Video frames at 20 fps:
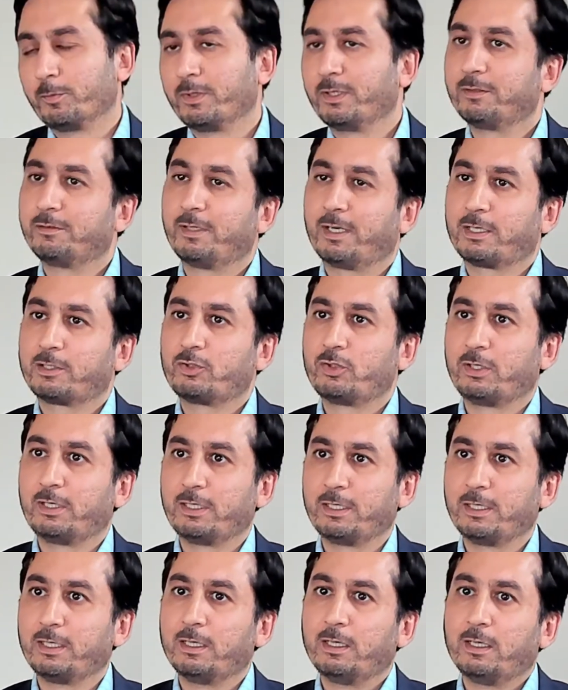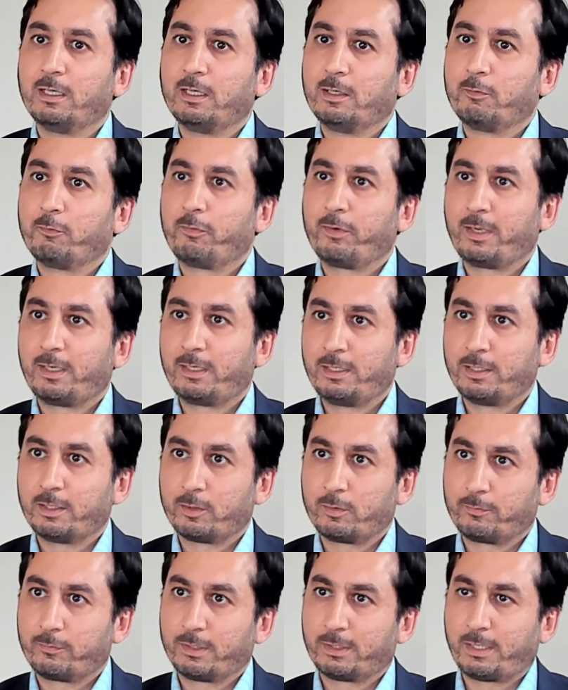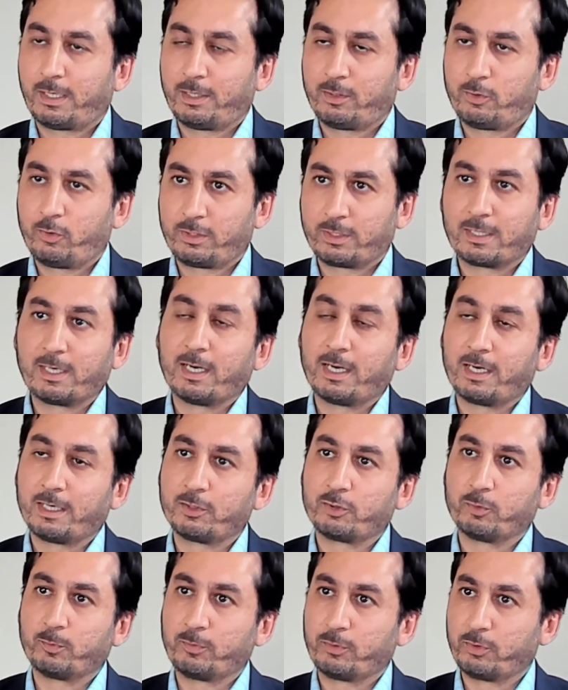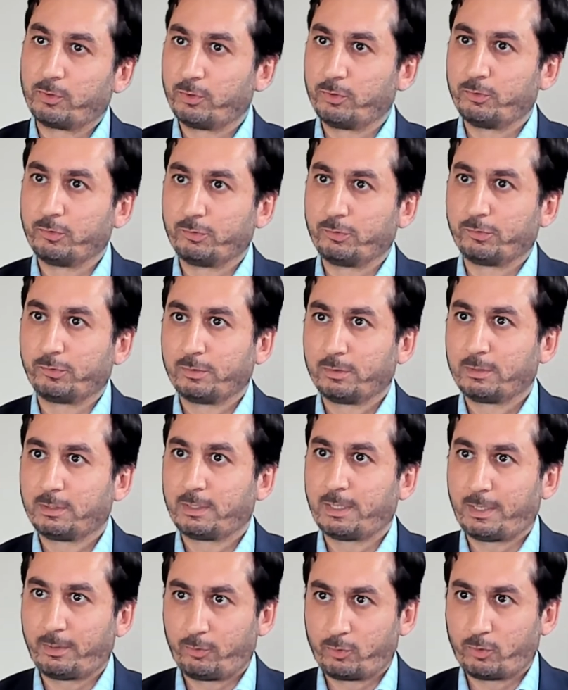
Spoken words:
is actually failure of the thyroid gland to produce thyroid